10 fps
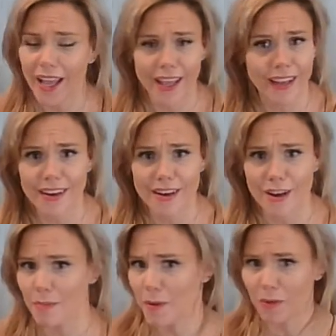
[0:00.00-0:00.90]
and
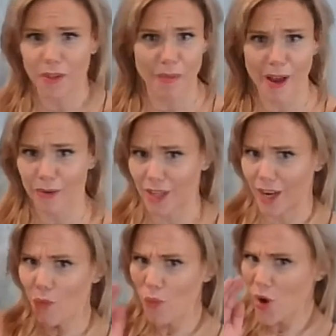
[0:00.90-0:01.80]
people in the back were like,
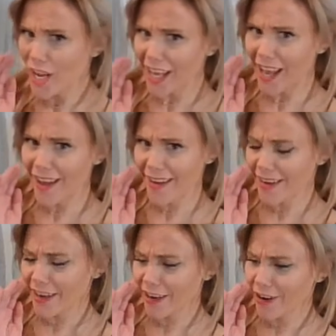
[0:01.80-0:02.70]
we can't
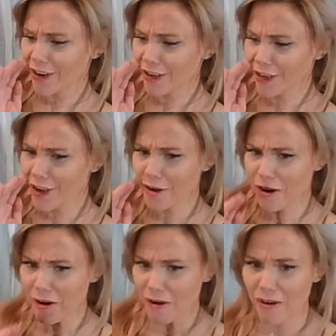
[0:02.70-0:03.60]
hear
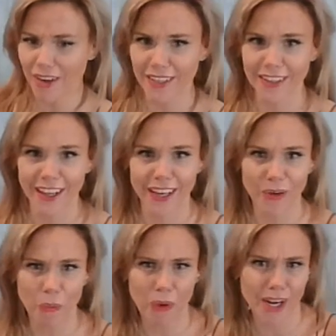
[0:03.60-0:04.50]
you, and
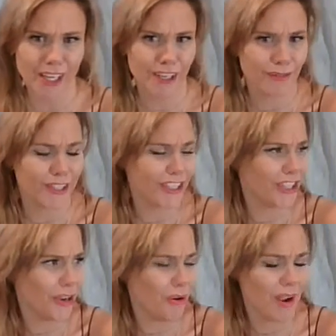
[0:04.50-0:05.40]
like, what are you
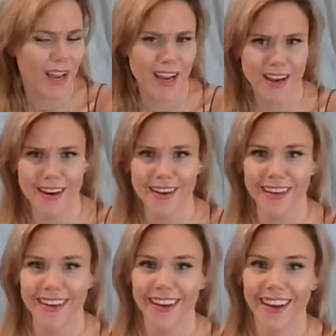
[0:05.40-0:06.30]
doing?
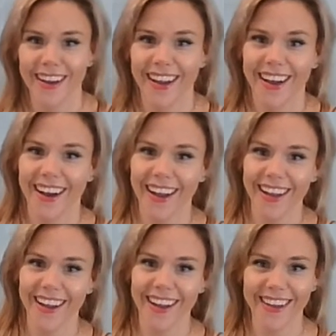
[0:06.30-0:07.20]
And,
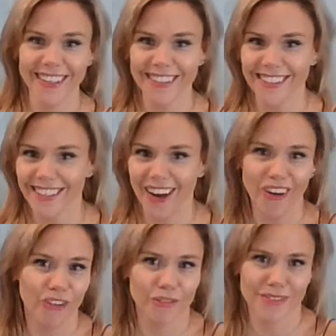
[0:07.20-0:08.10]
it
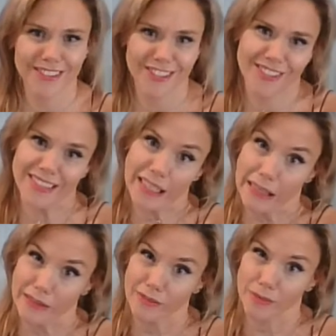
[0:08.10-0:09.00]
was just
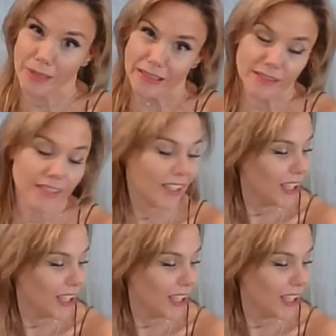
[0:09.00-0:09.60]
kind of a mess.